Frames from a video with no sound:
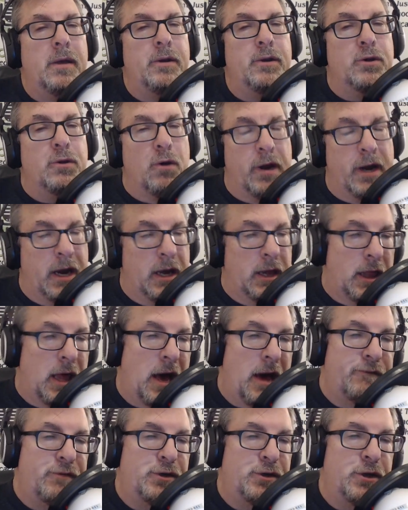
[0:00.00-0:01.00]
during a
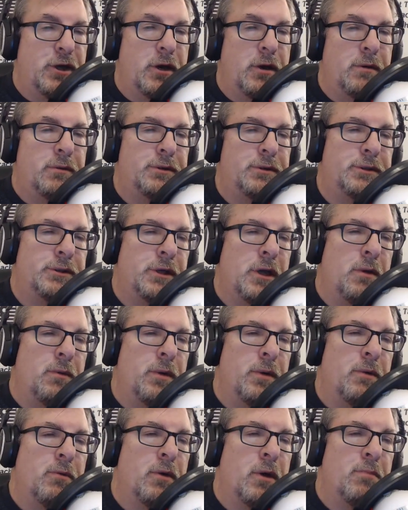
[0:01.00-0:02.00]
live show. So we really